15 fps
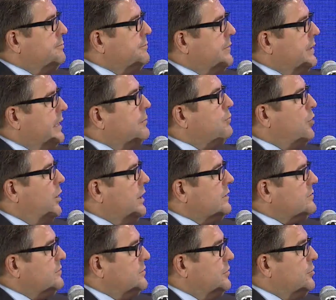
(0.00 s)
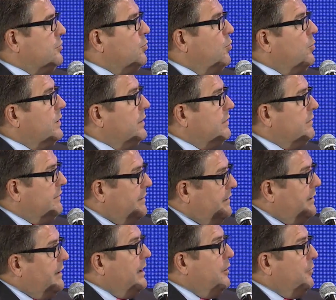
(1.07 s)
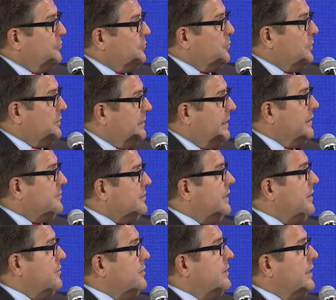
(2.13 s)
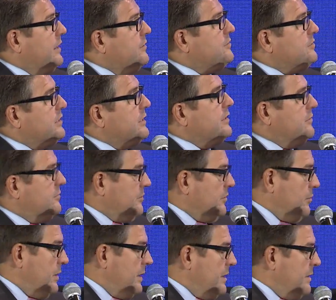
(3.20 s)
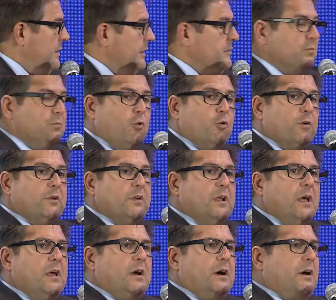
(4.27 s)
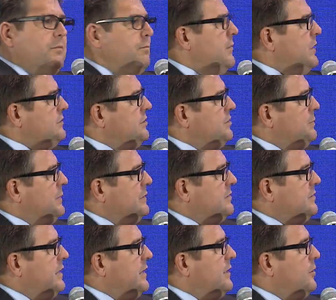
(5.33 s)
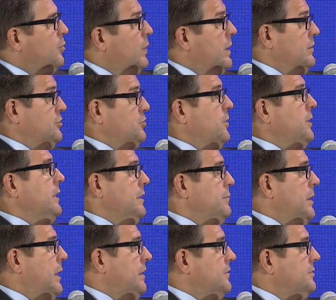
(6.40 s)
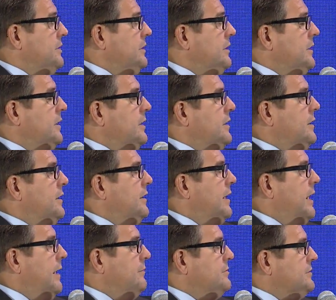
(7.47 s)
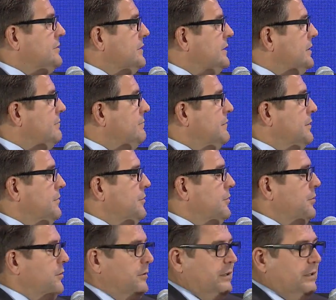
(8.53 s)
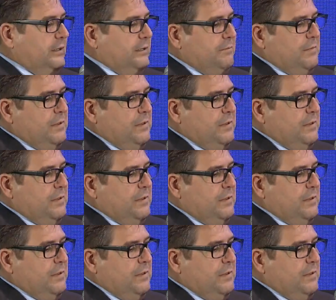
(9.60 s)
end products that are going elsewhere outside of the United States. So that's important. Much has been said around trade policy. Obviously, I